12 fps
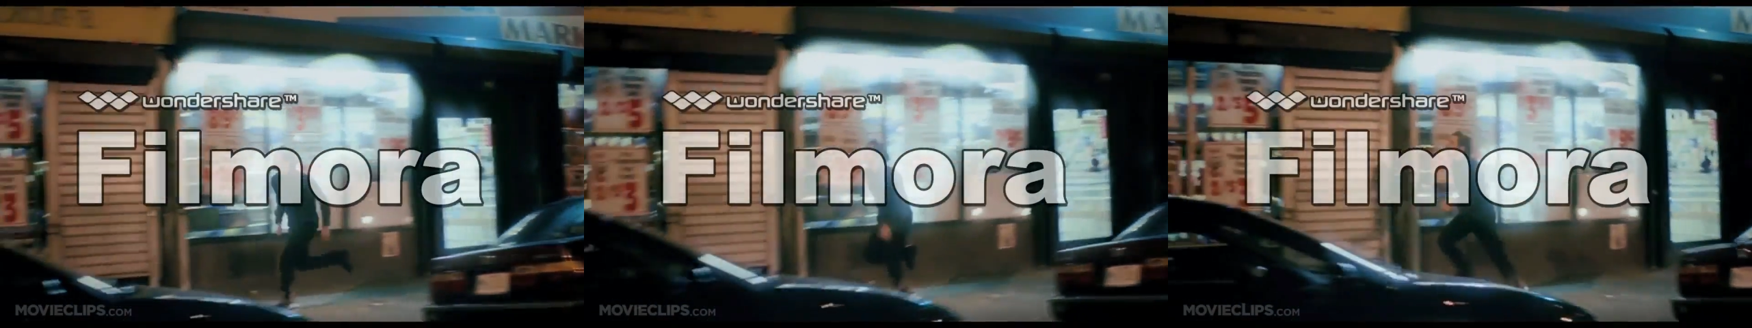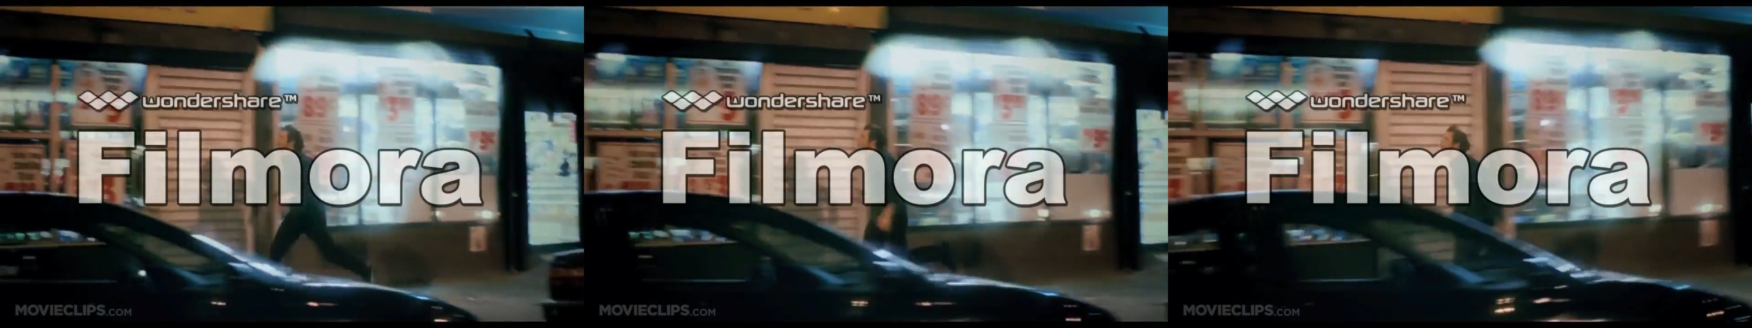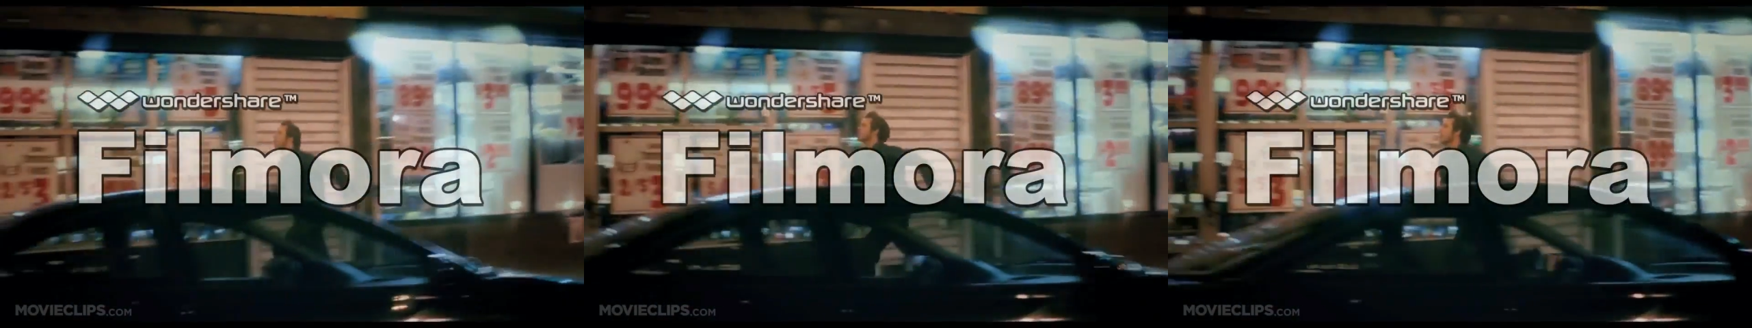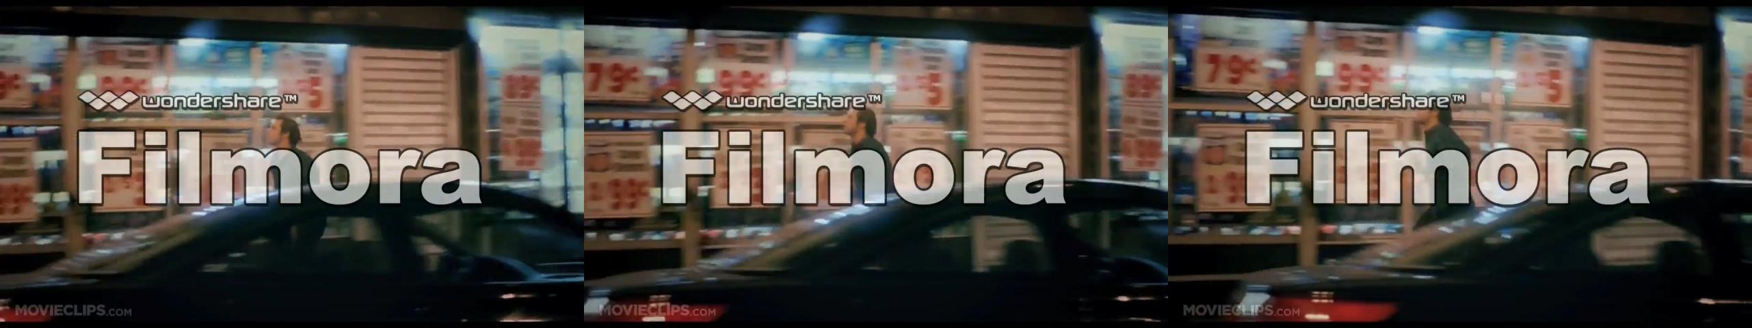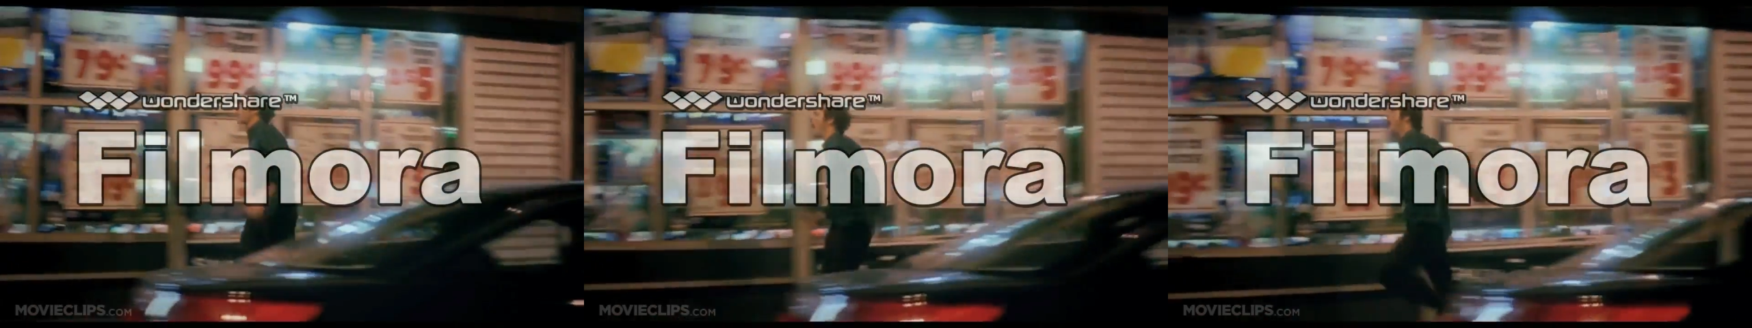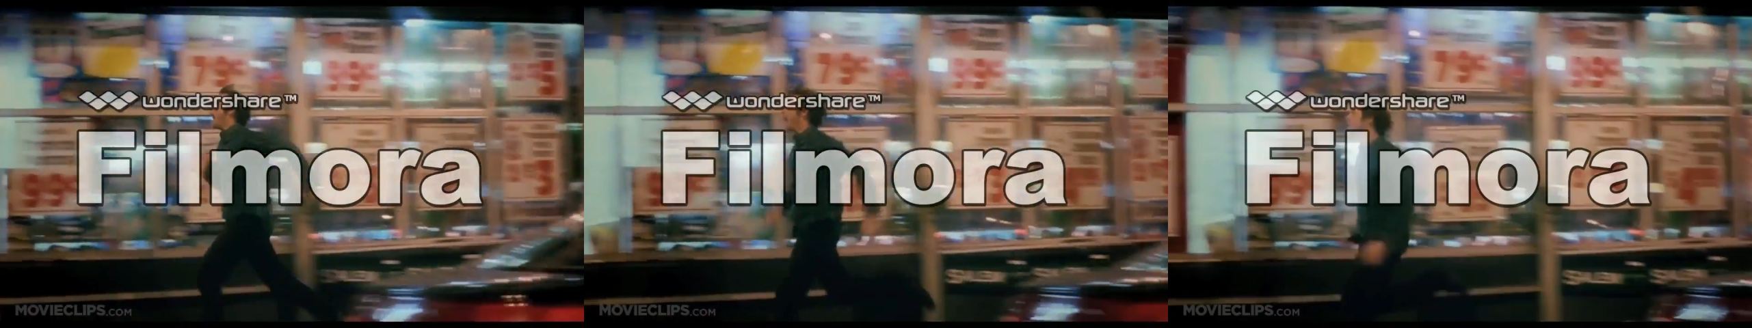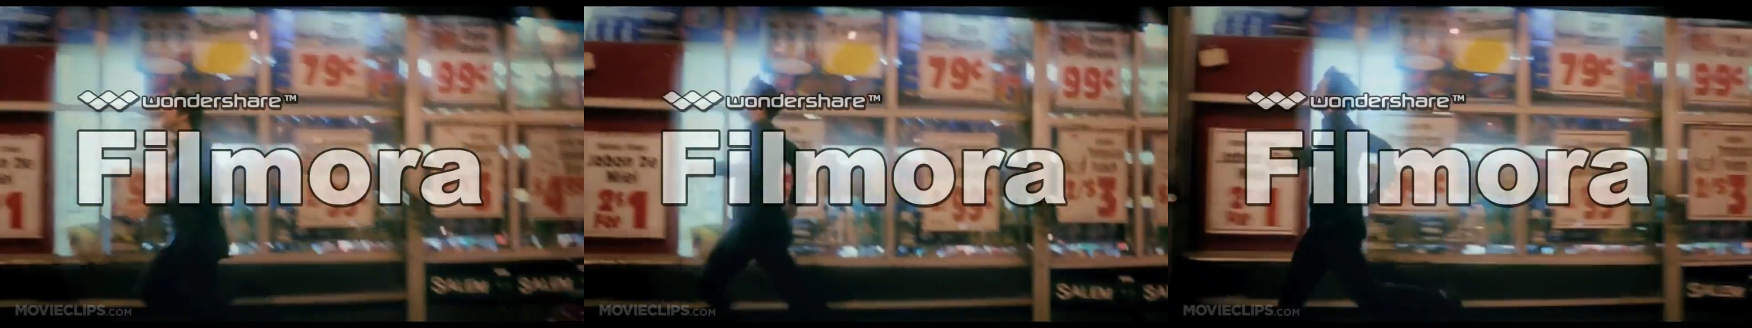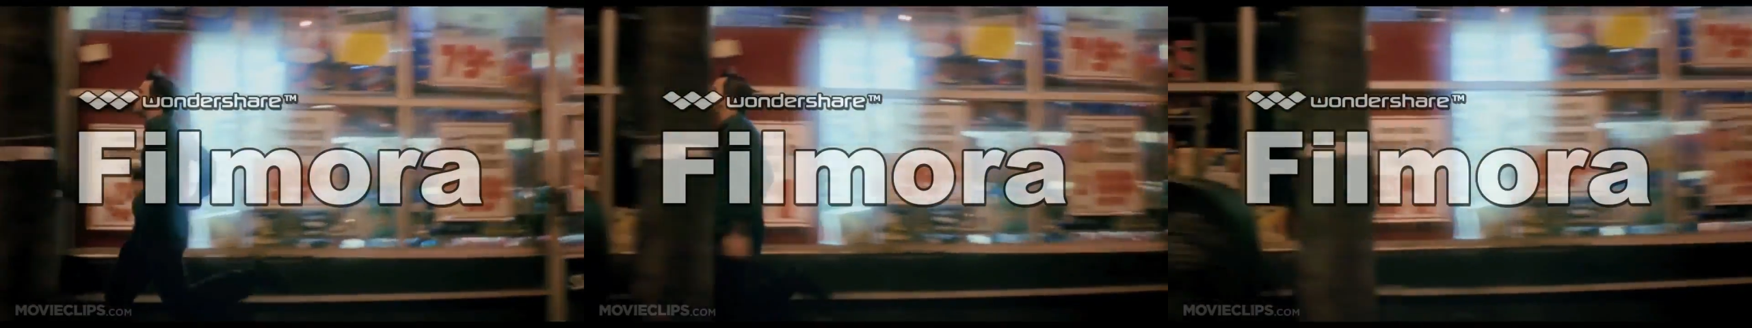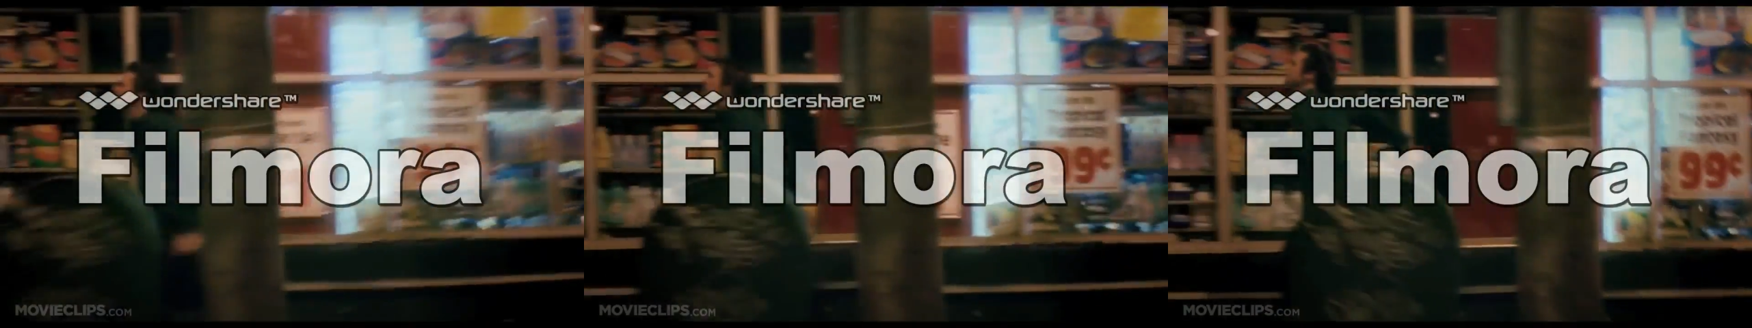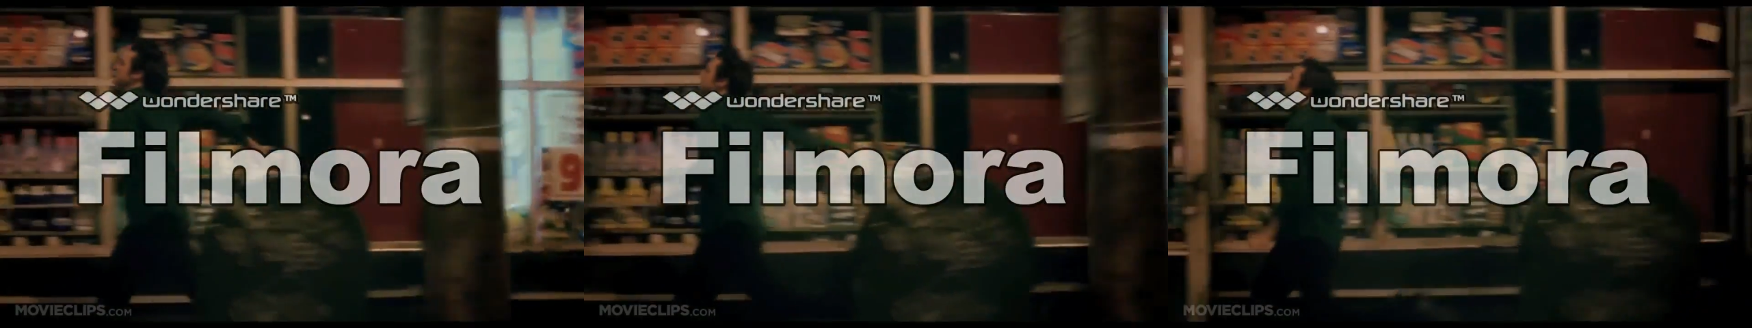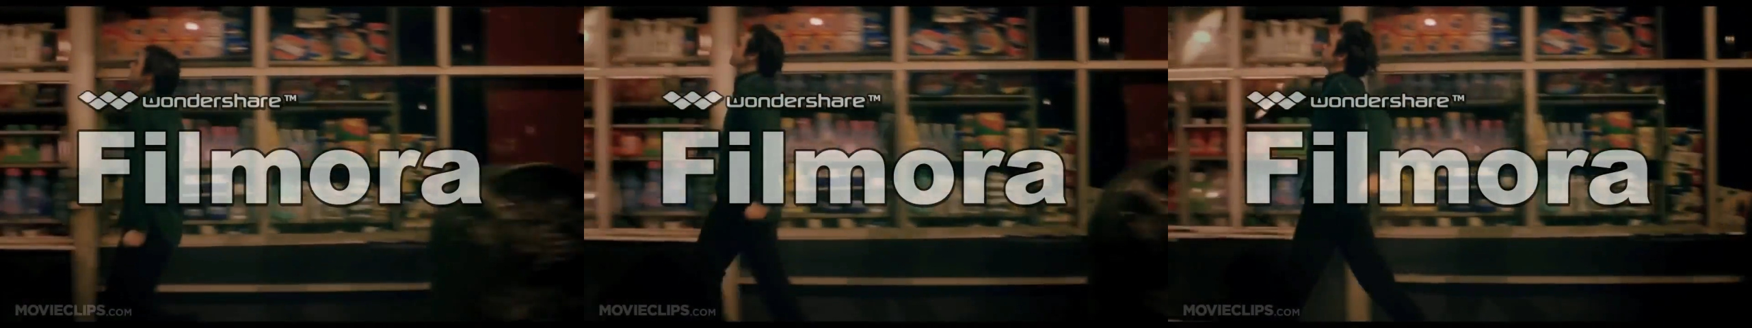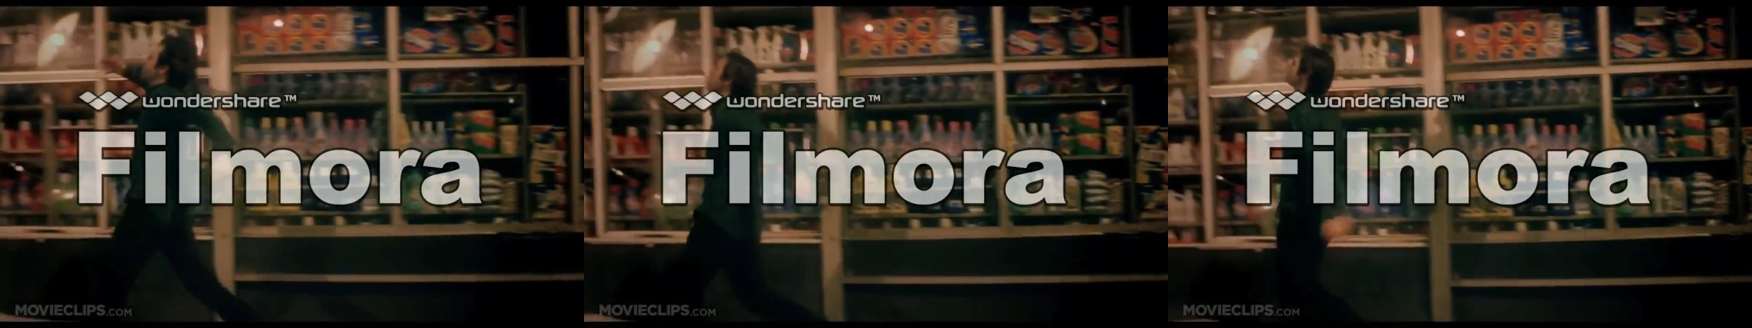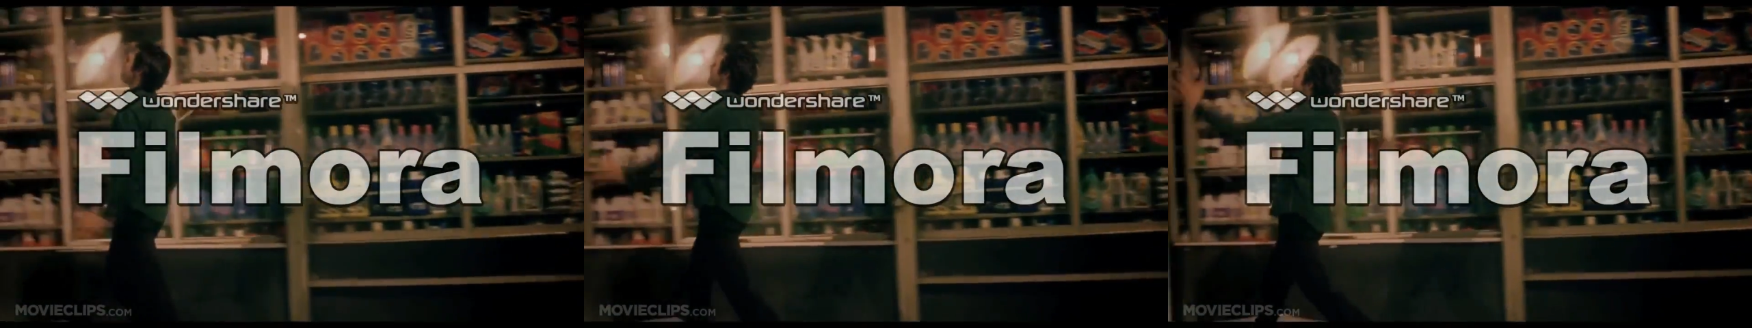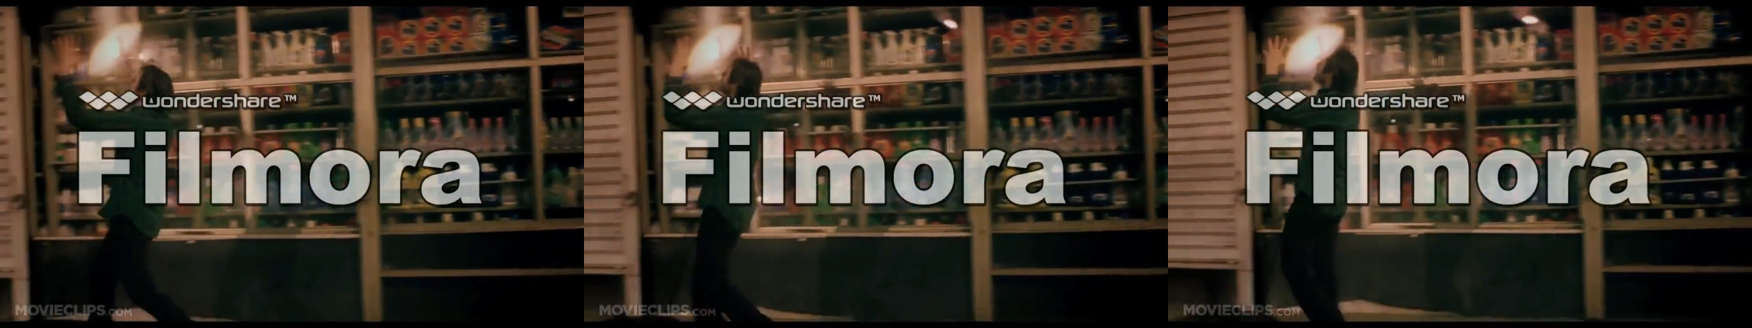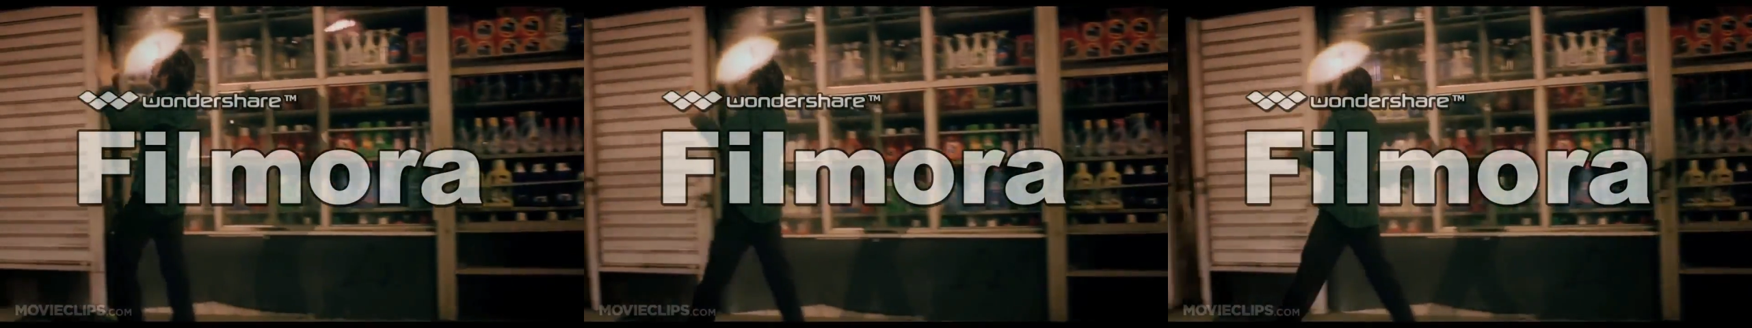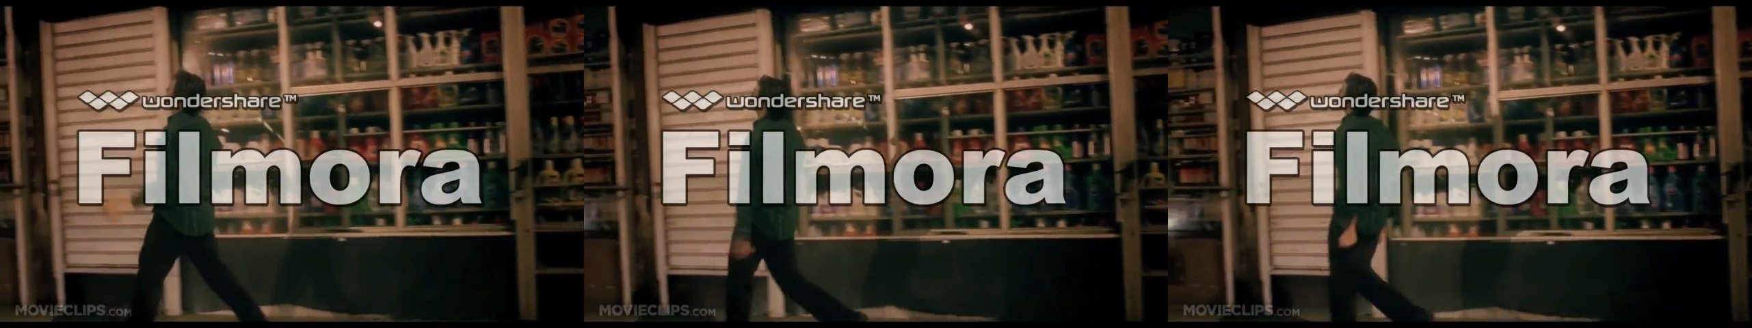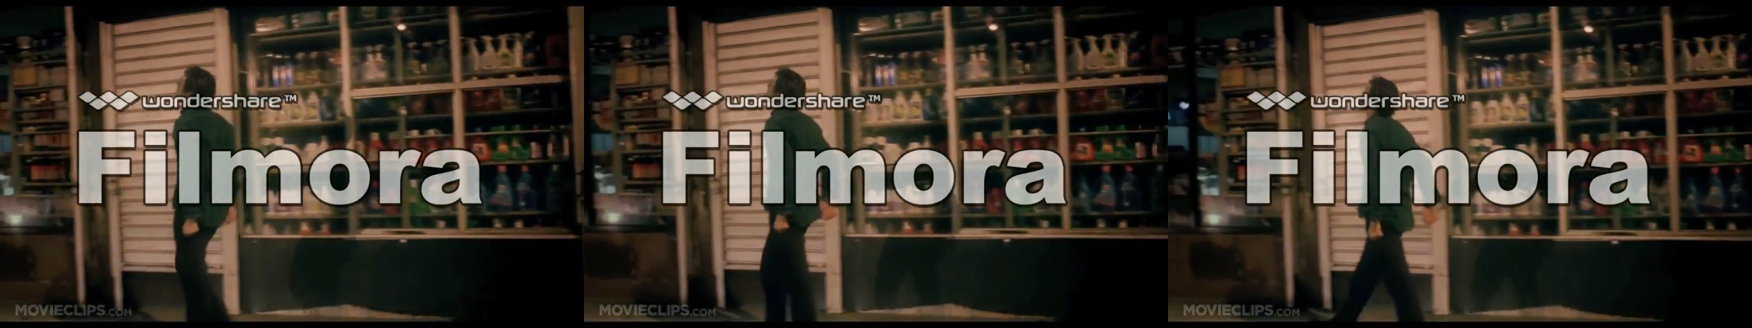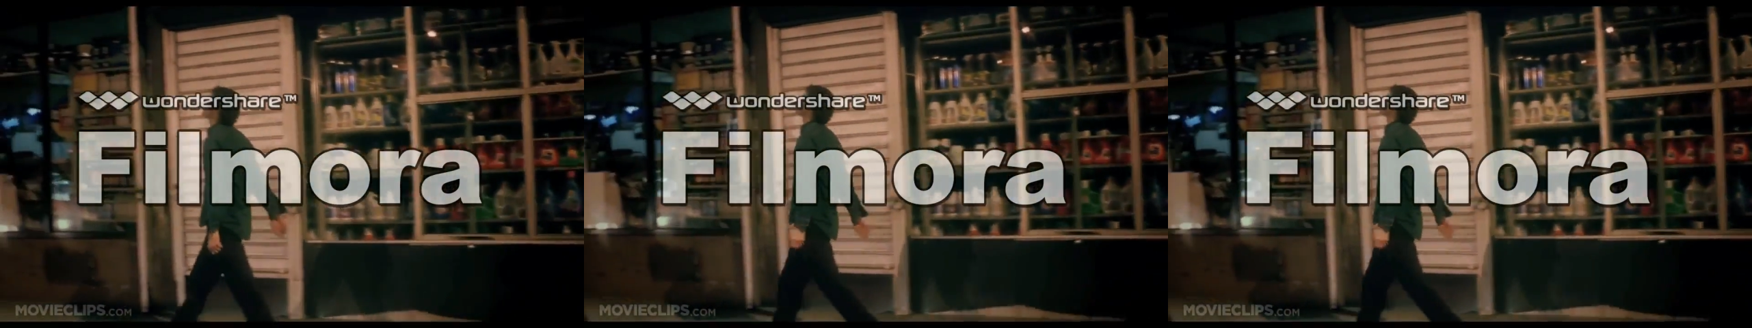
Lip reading: Nobody's mouth can be seen.